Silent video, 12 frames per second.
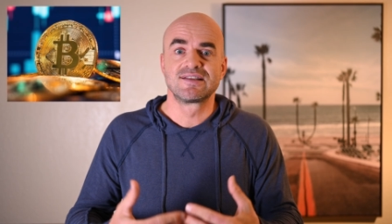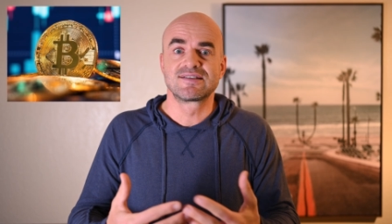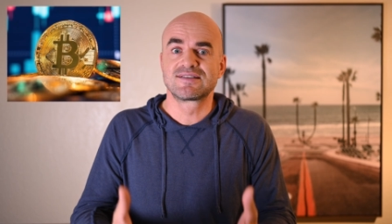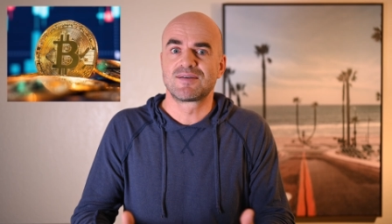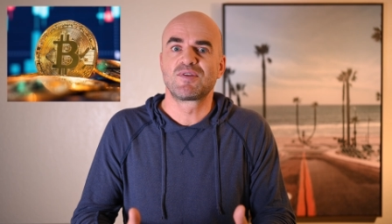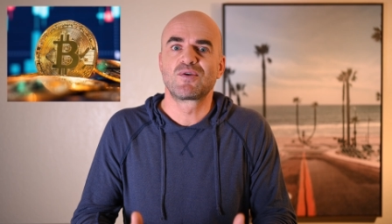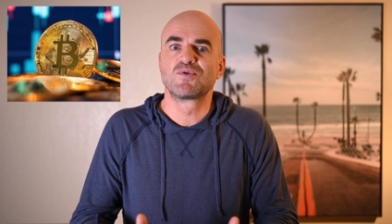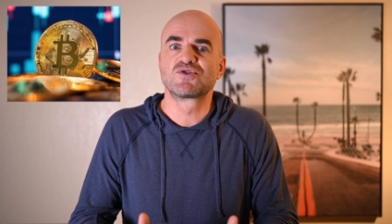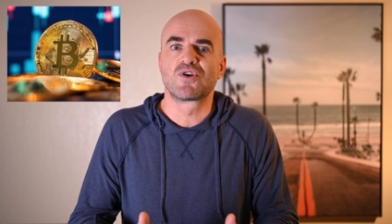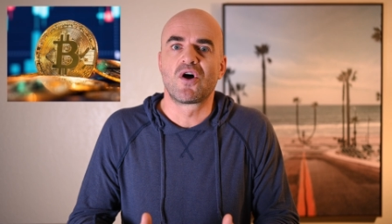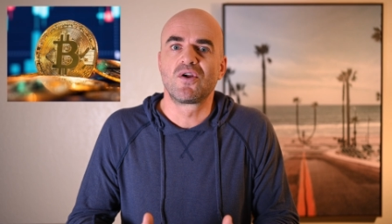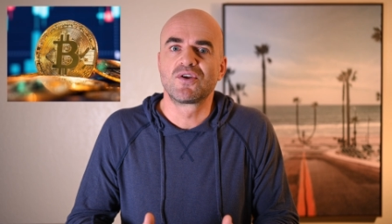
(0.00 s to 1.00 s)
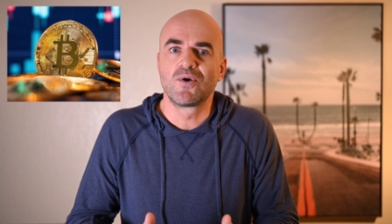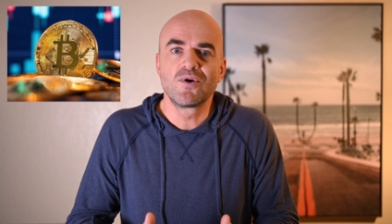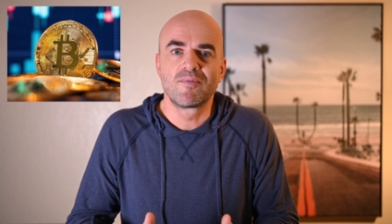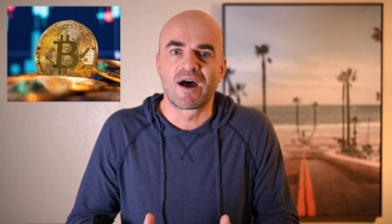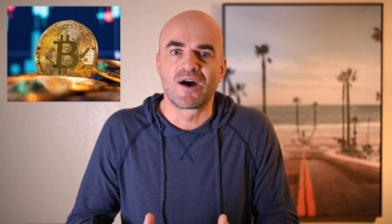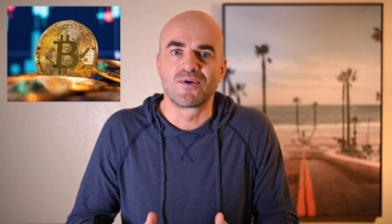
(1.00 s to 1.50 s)
this is something we should all know
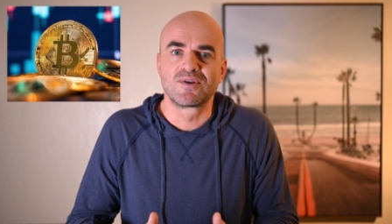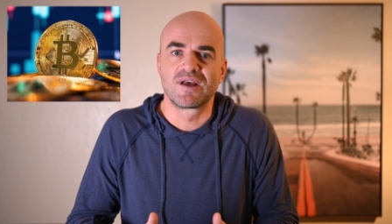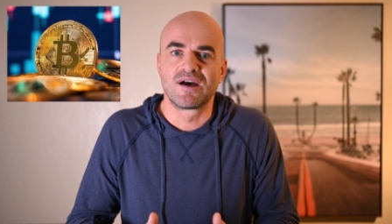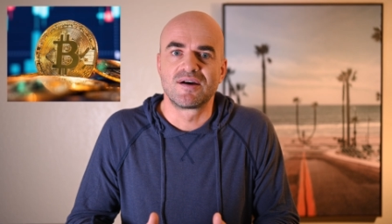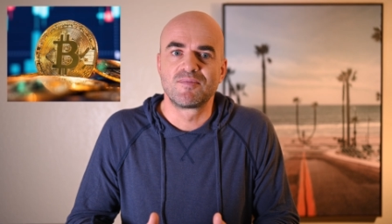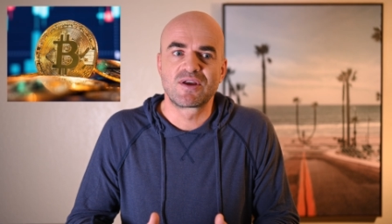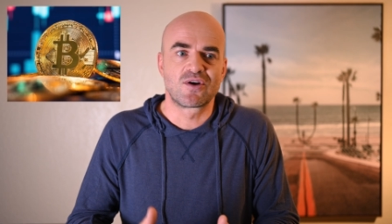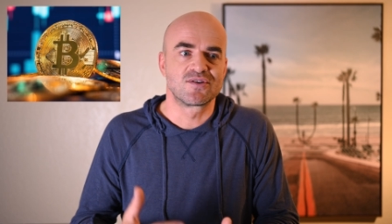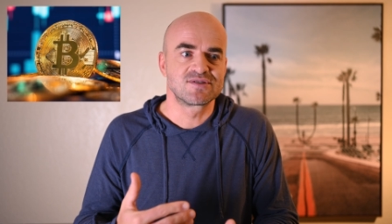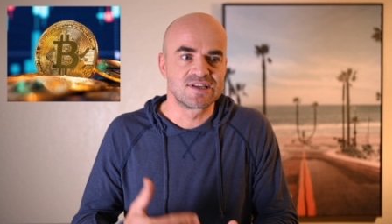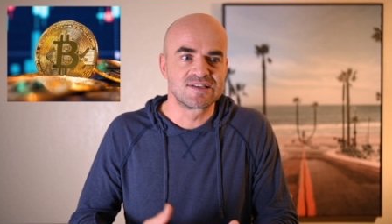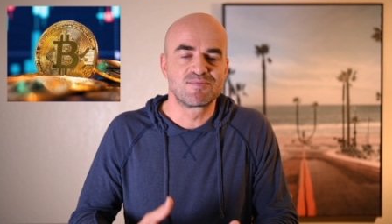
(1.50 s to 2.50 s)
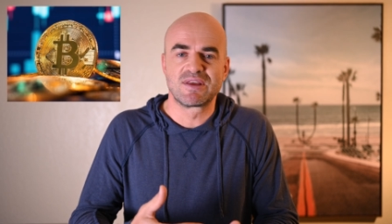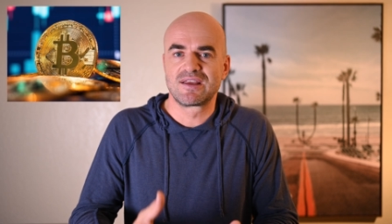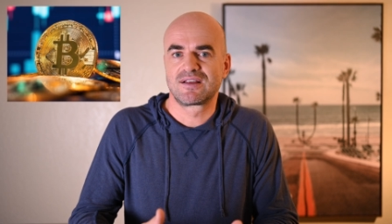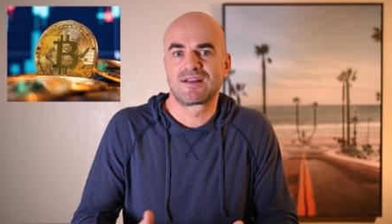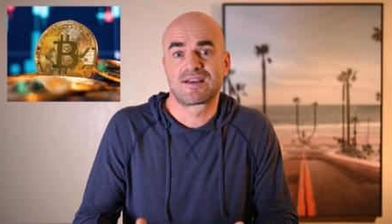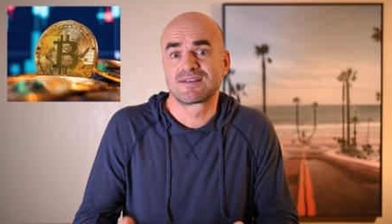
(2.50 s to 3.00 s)
about because it's
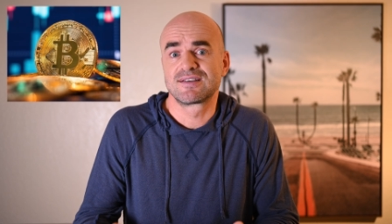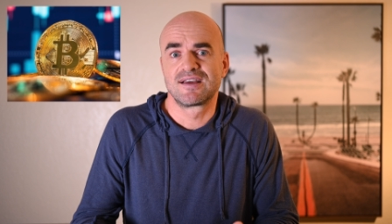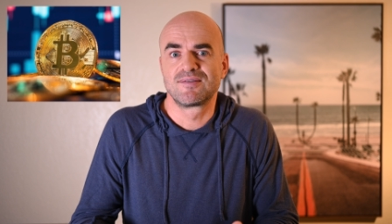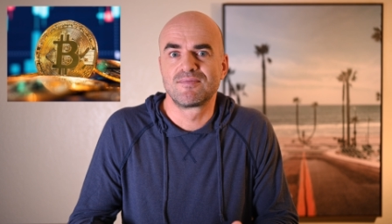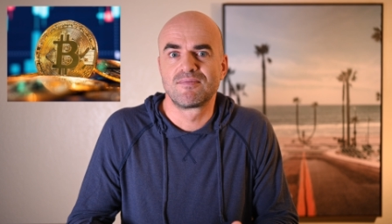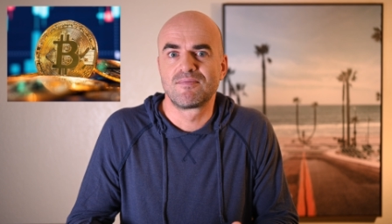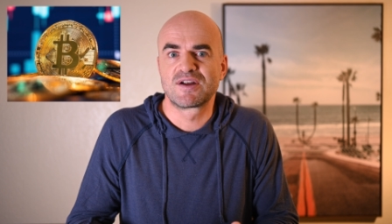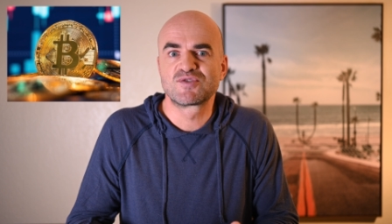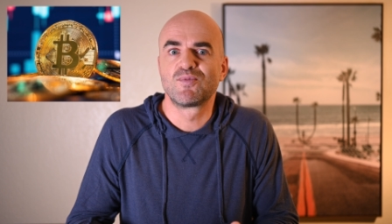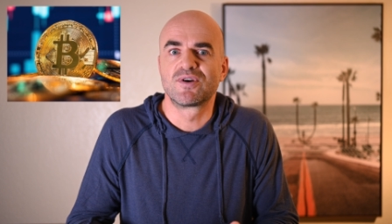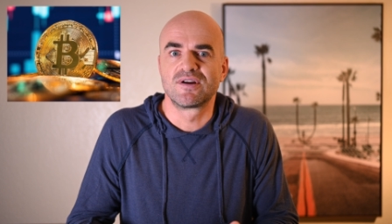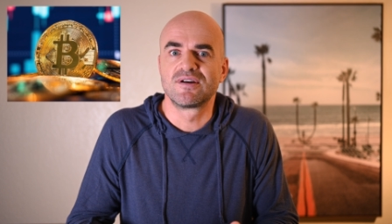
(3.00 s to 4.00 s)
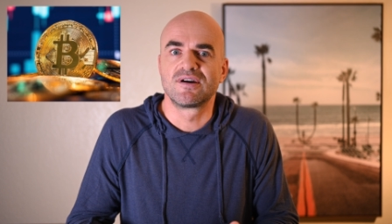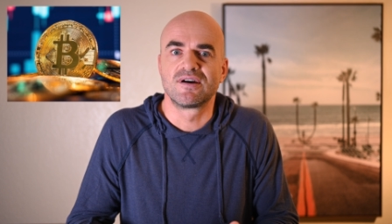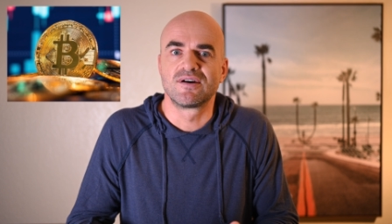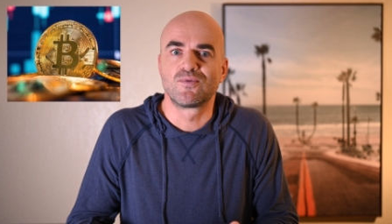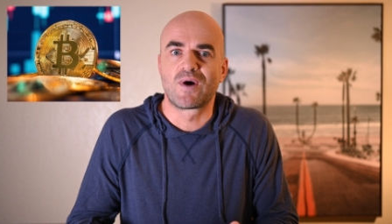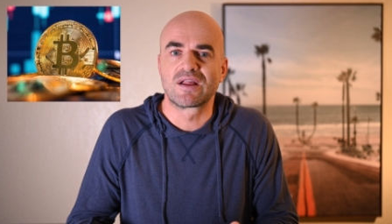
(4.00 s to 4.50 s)
being, like I said, much more
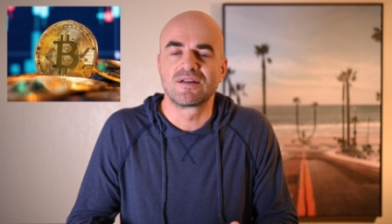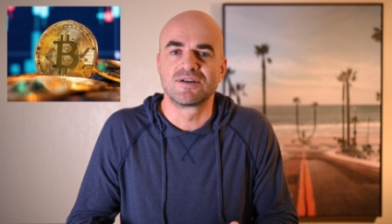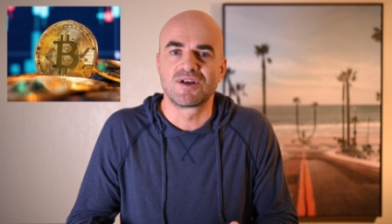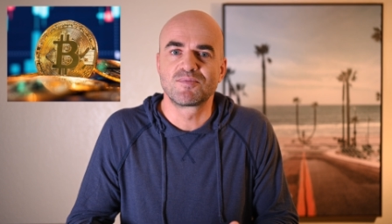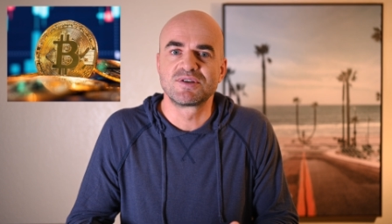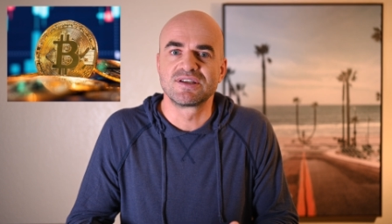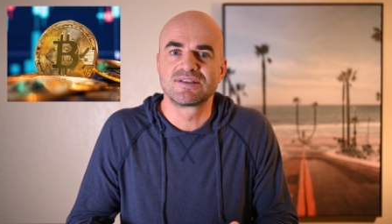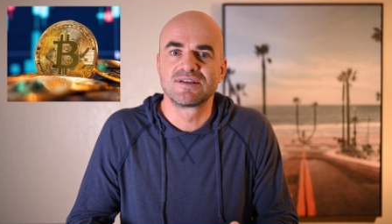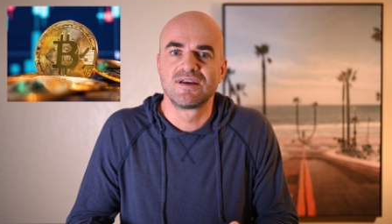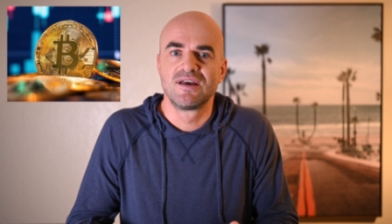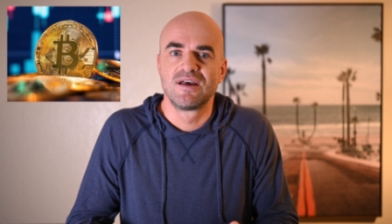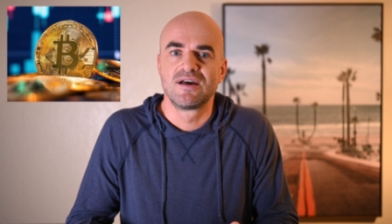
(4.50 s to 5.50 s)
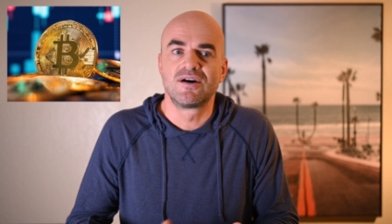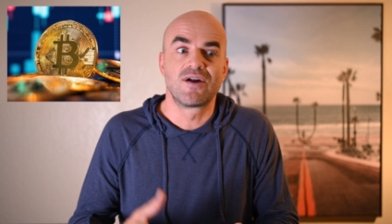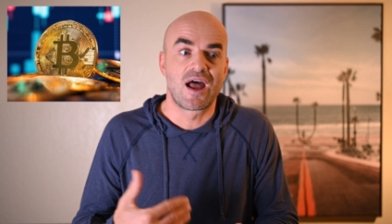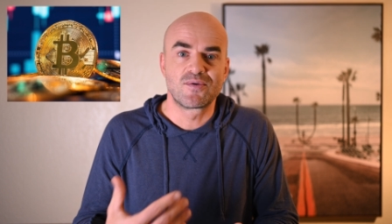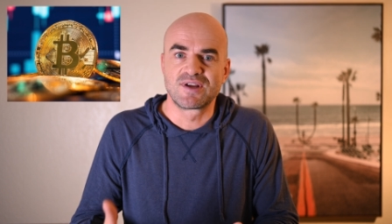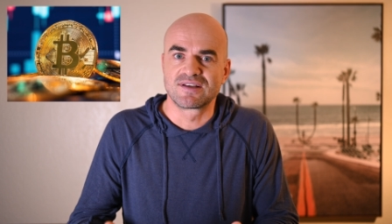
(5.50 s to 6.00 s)
widely adopted
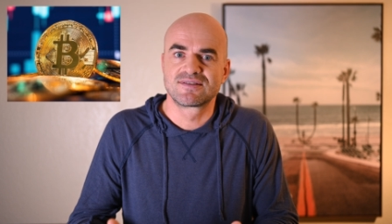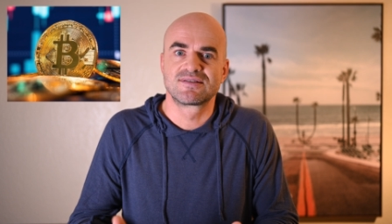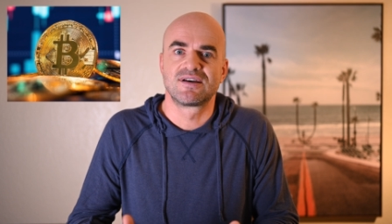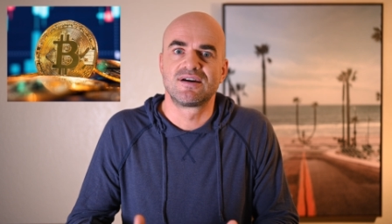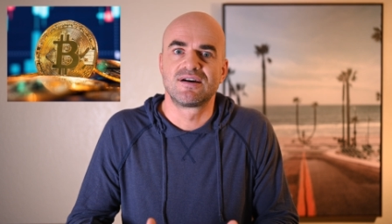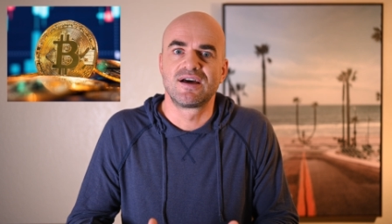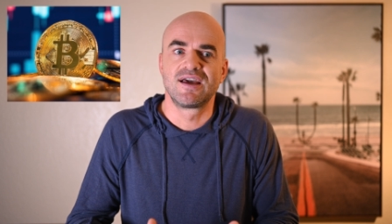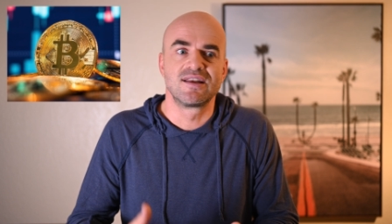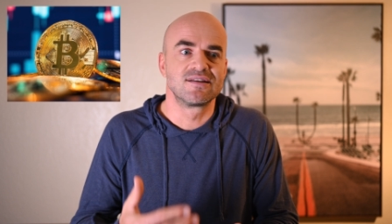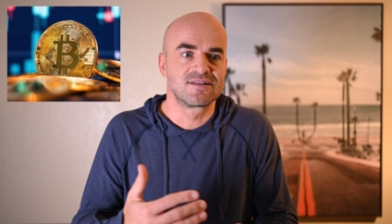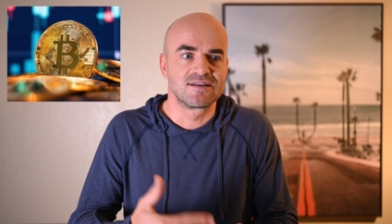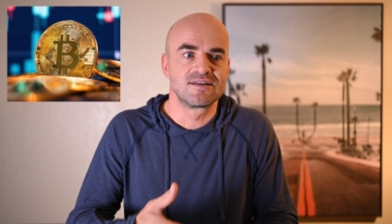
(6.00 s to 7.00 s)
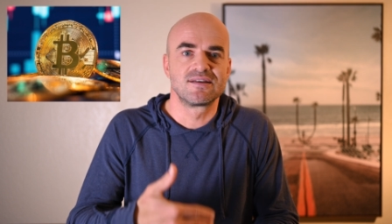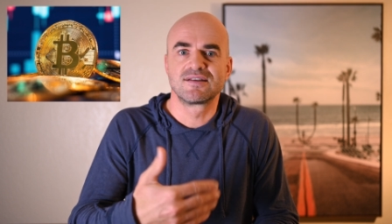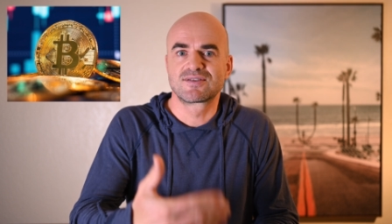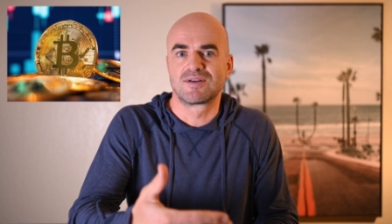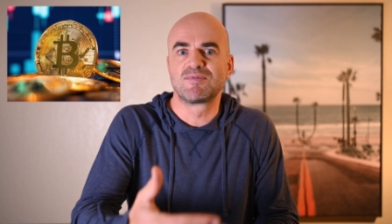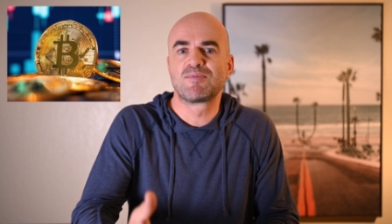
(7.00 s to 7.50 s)
around us and
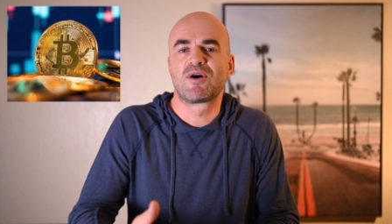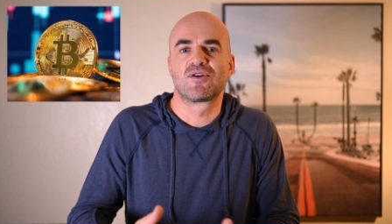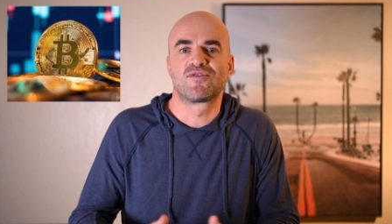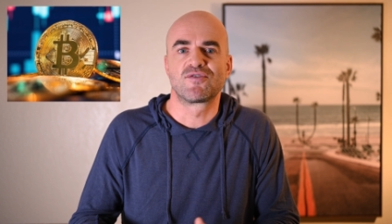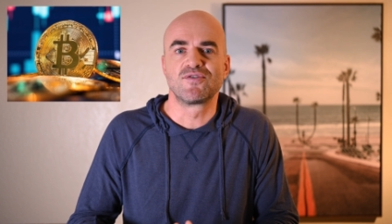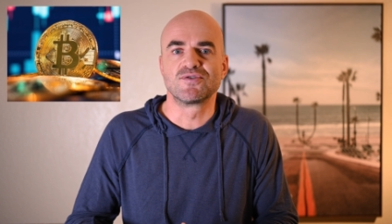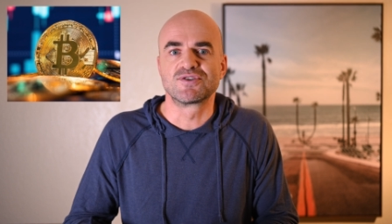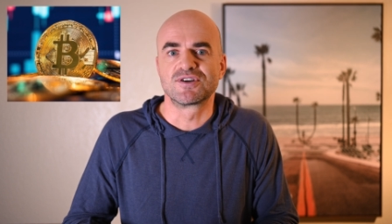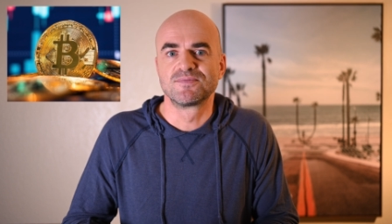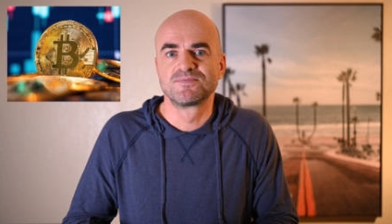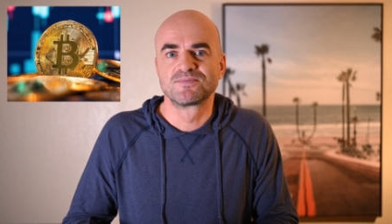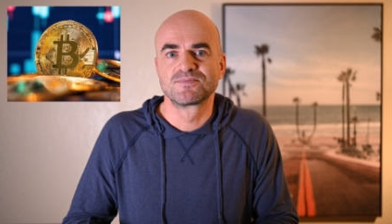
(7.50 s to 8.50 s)
it's going to be part of our future.